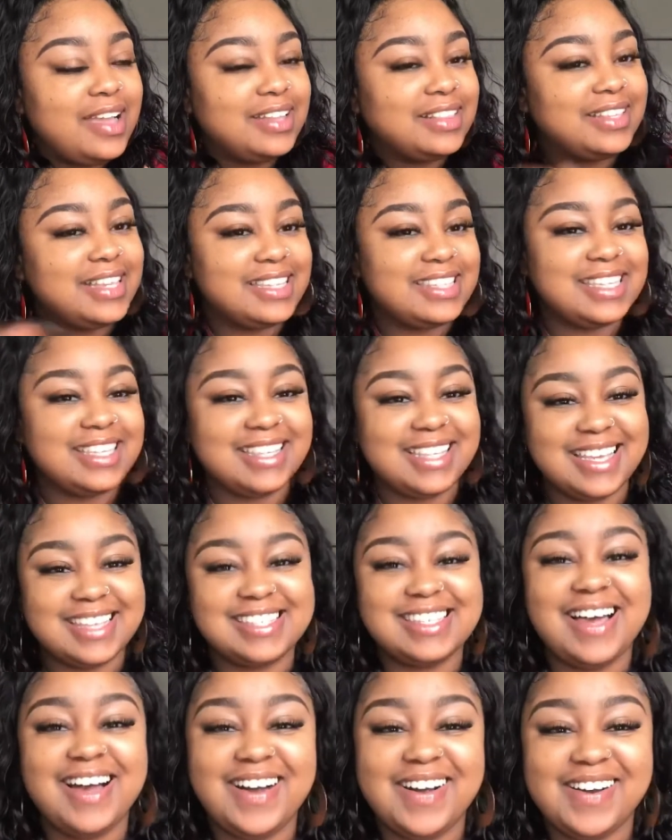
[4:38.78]
that's it
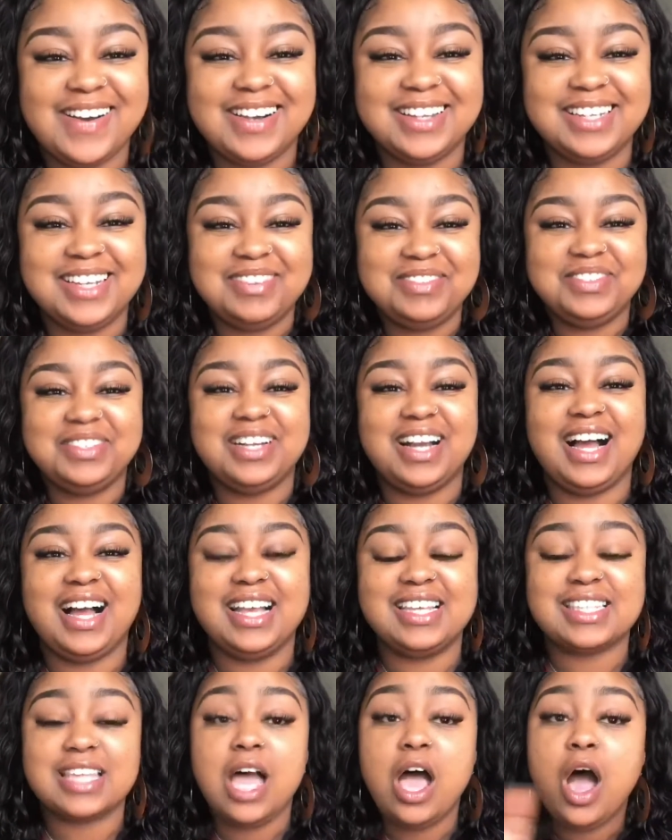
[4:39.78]
that's all i love you
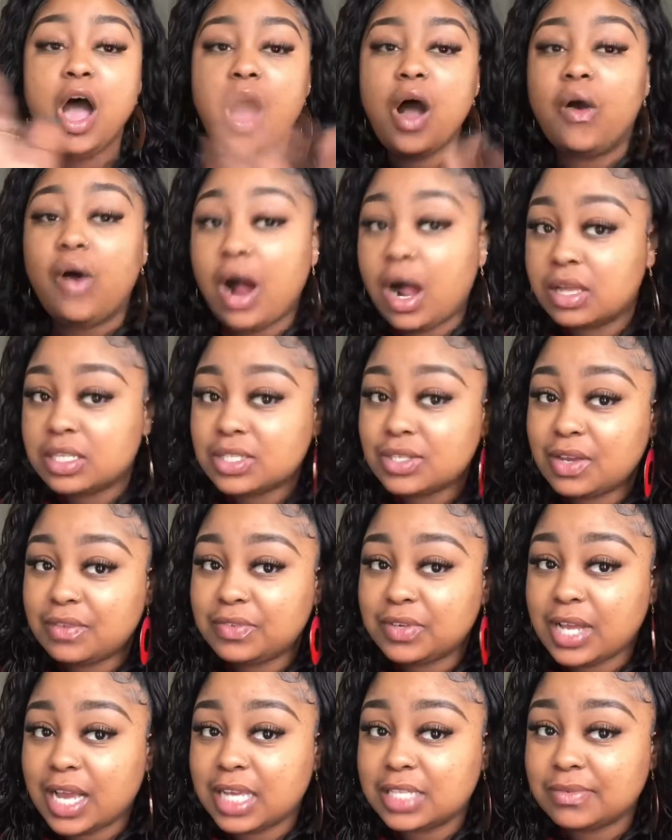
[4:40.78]
guys oh also if
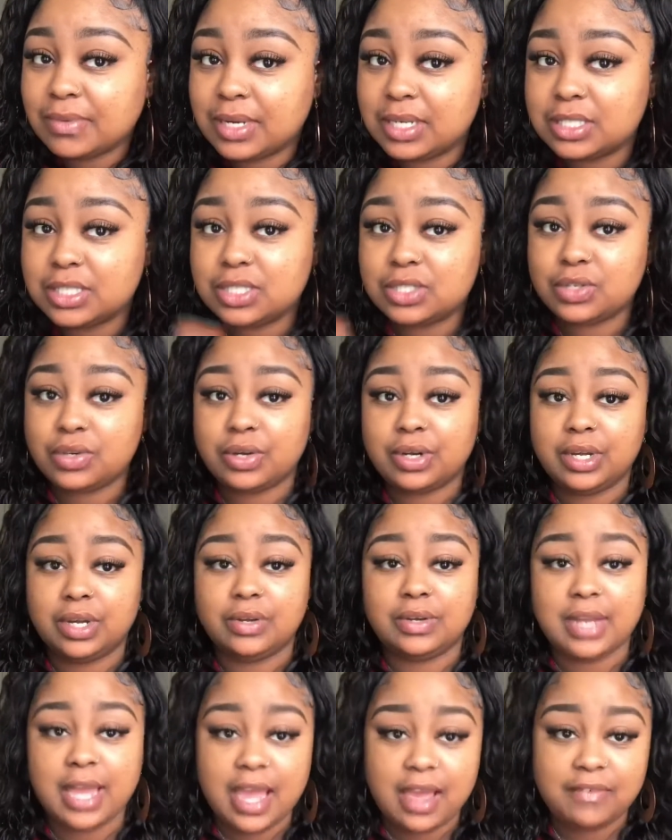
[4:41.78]
you guys want a tutorial
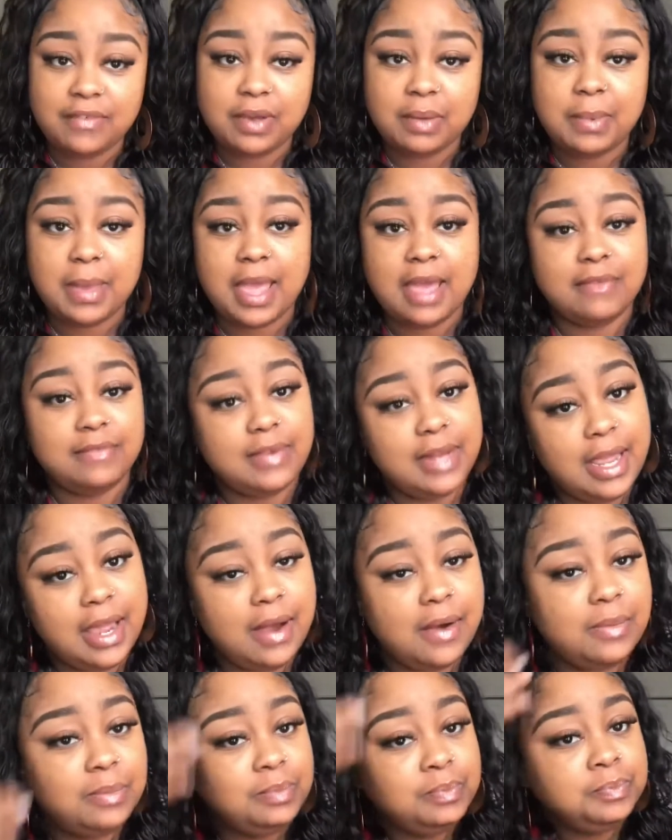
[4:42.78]
on the half up half
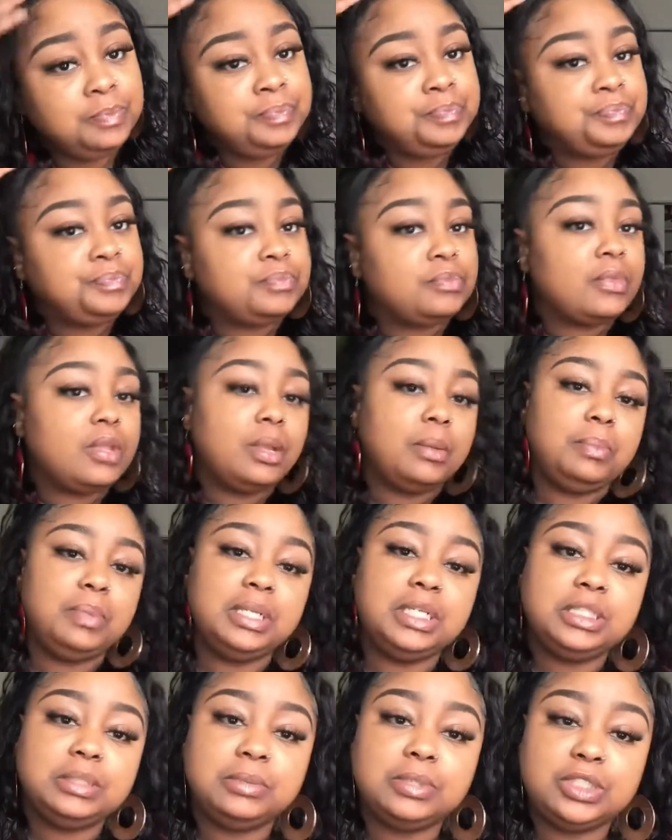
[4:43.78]
down
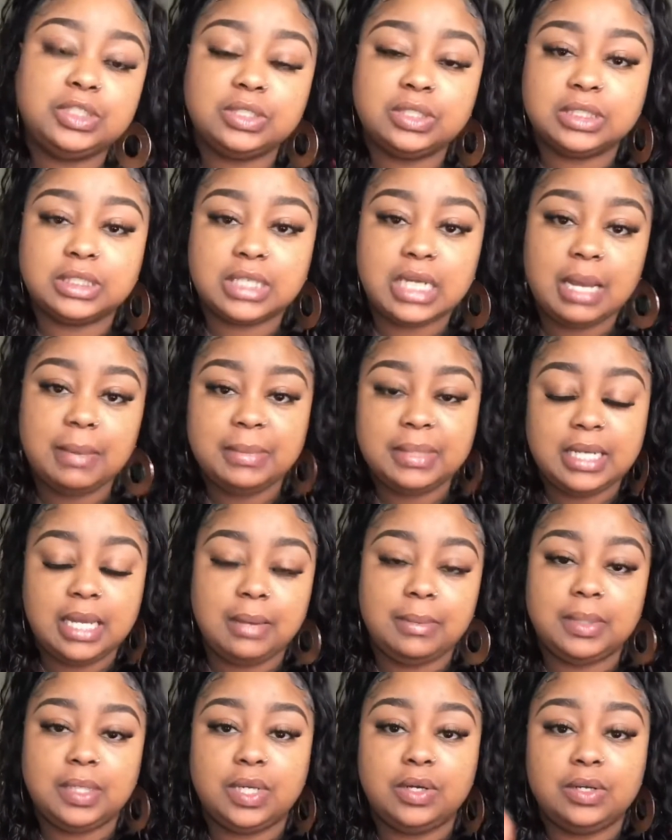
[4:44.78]
please be sure to comment
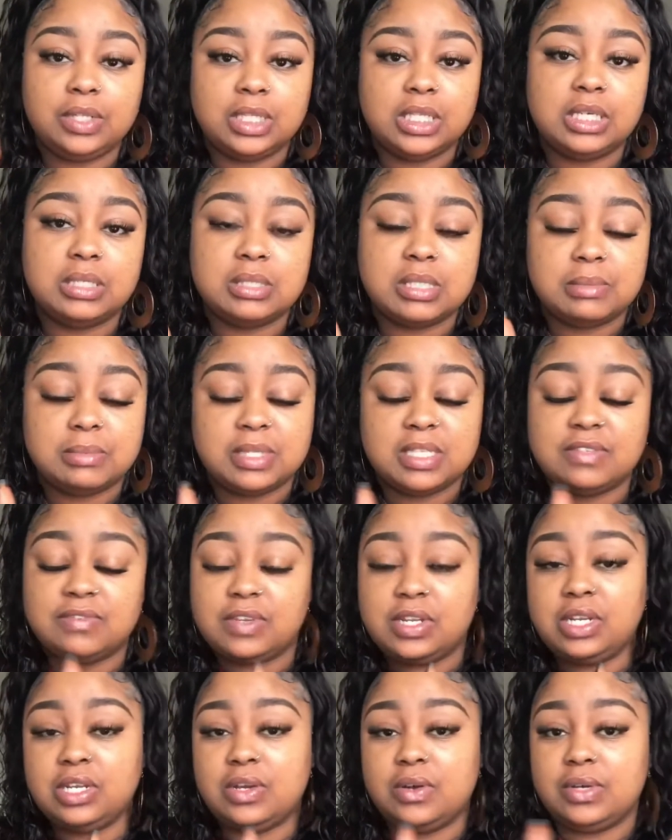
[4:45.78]
down below a thumbs up this
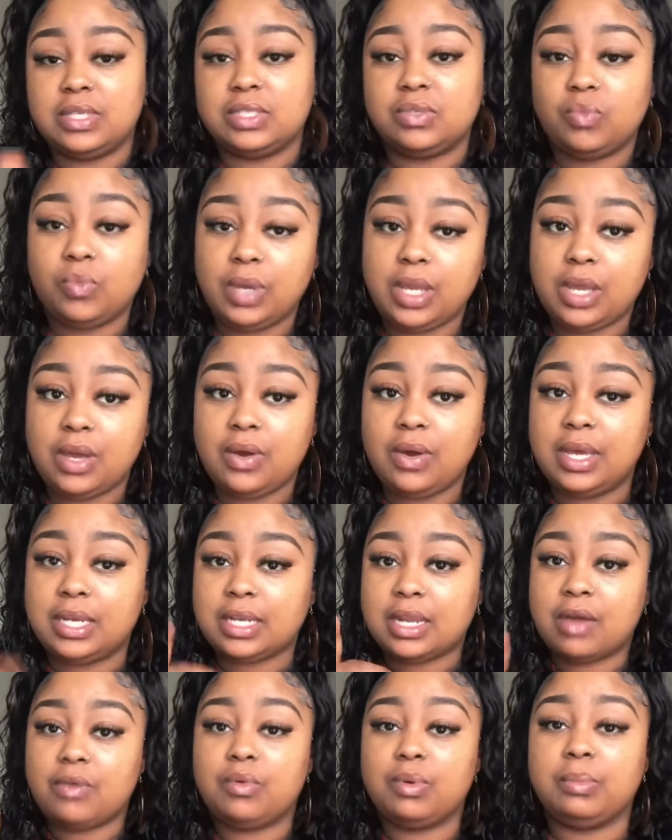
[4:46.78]
video as well
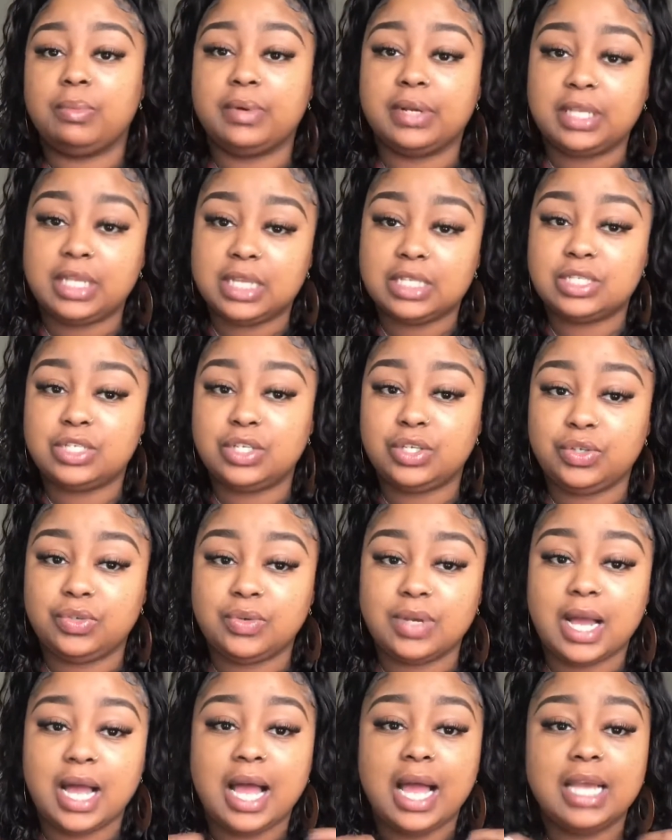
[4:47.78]
and i will bring that to you
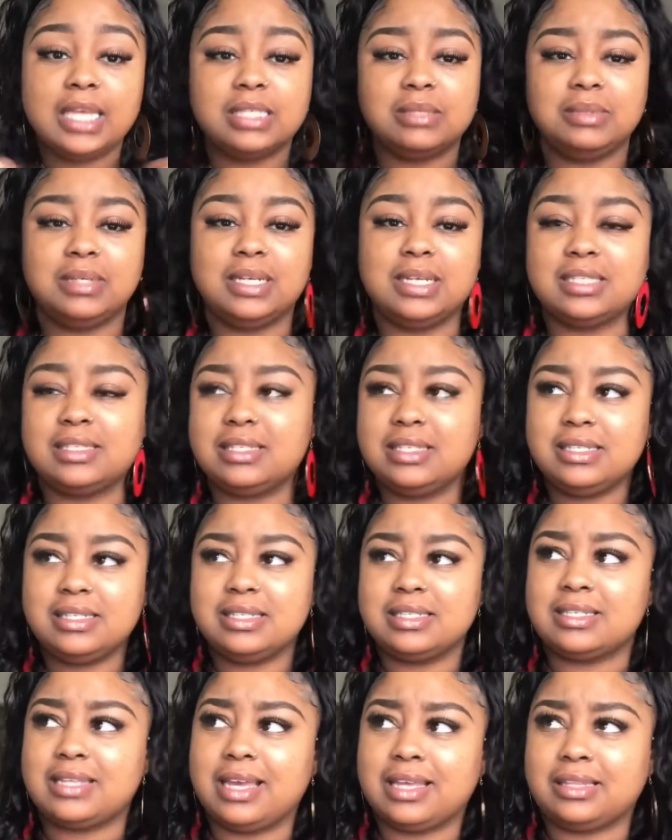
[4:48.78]
guys because this
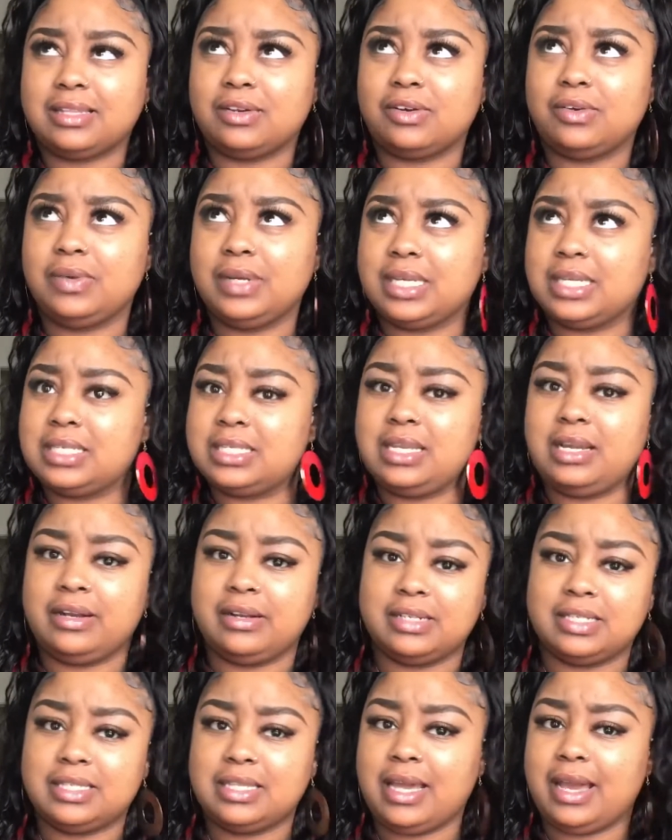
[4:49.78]
is like the quickest
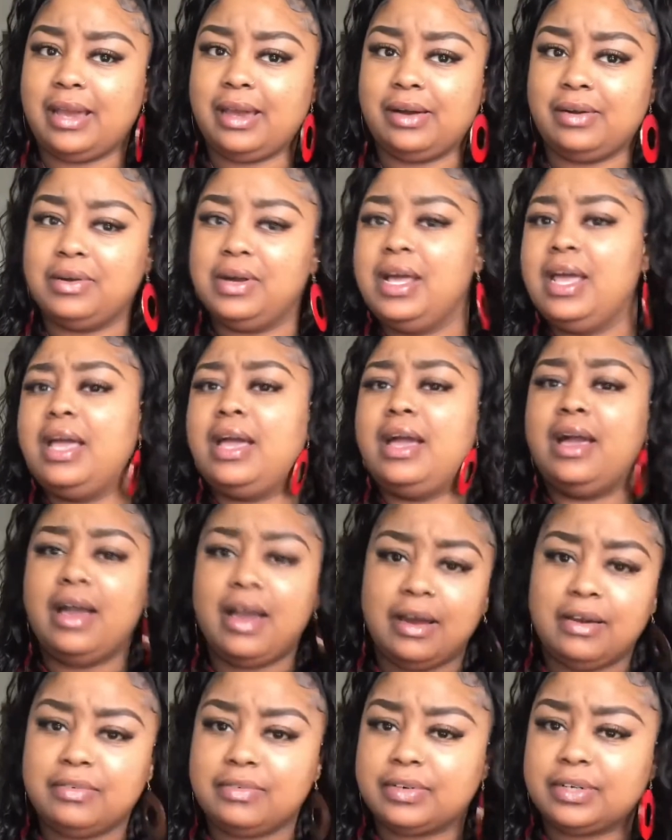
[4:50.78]
hairstyle
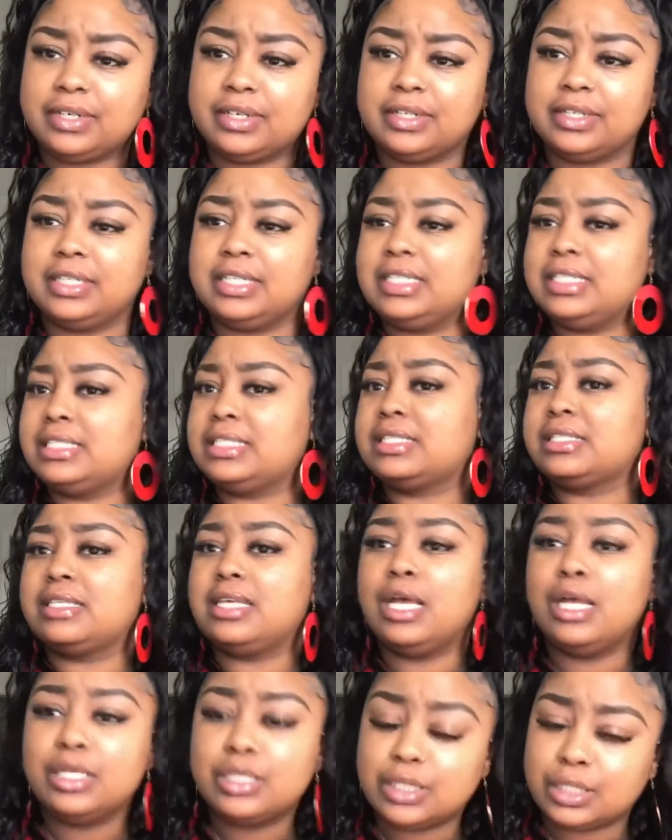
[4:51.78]
ever it's
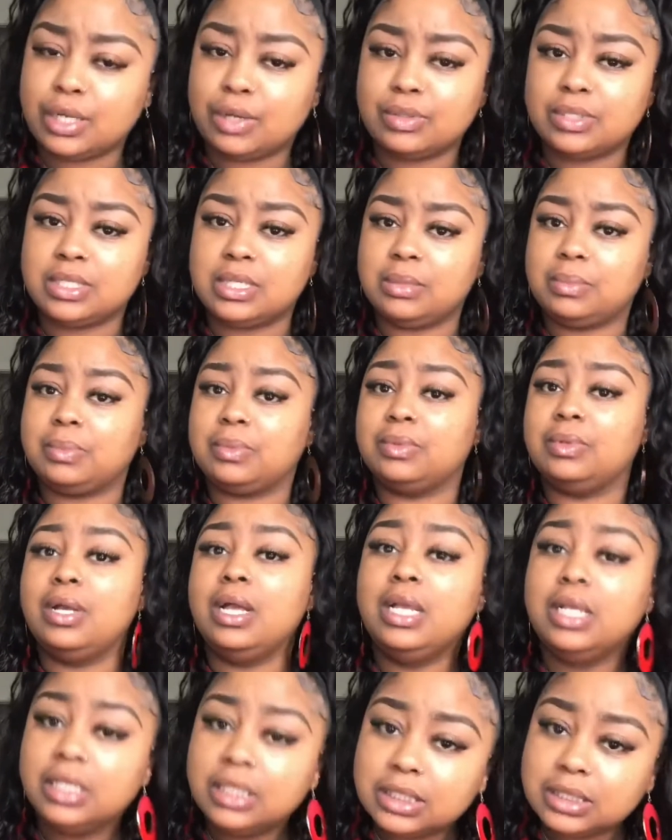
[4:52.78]
so simple
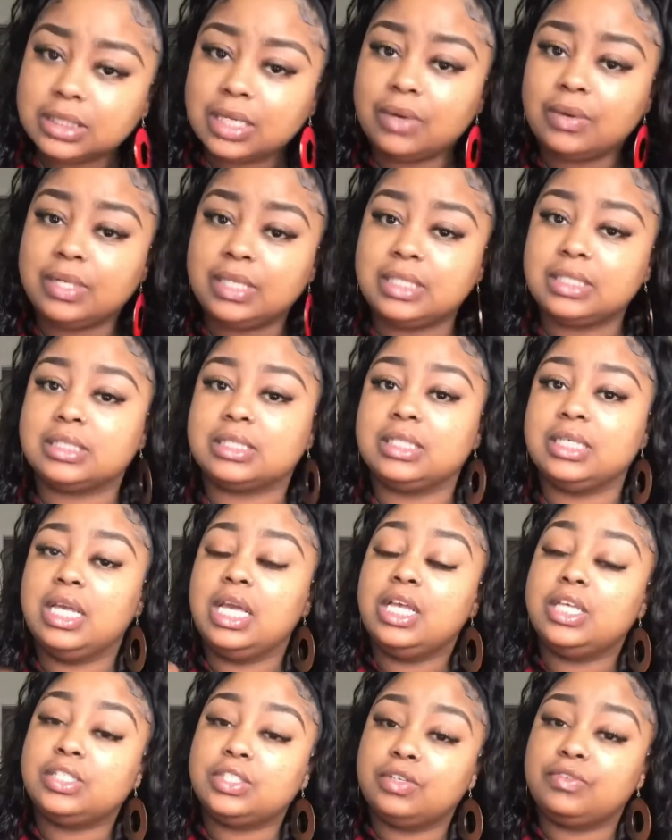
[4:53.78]
so easy
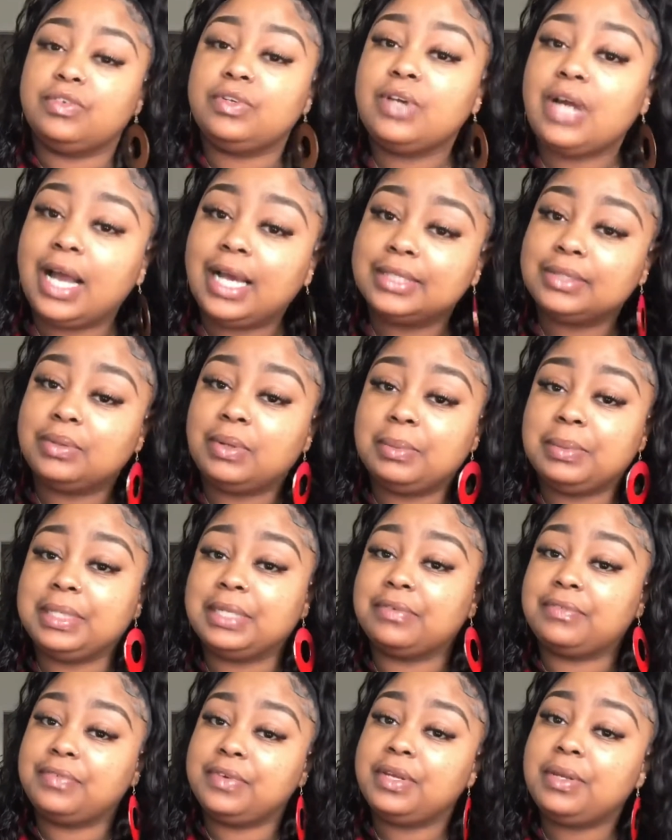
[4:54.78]
so if you guys want me
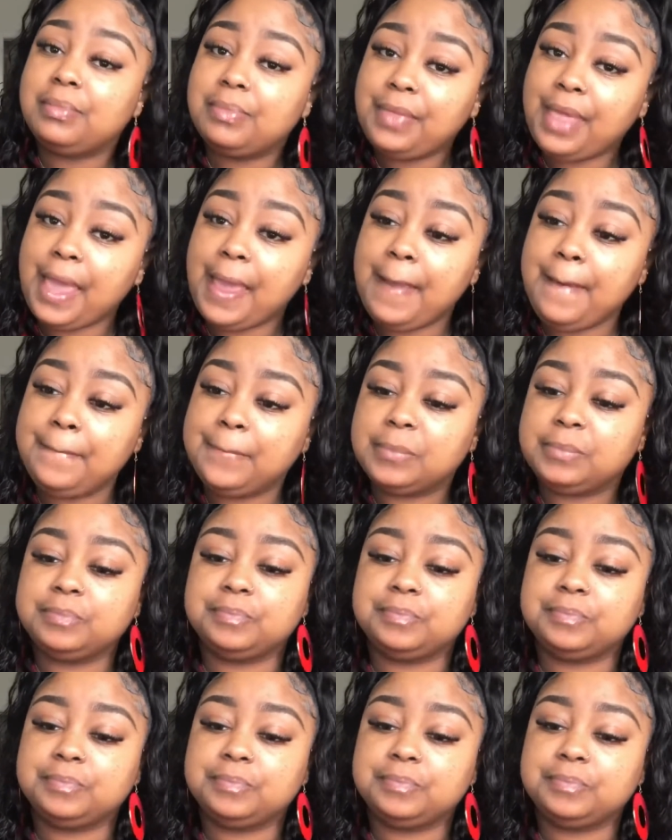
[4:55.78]
to film that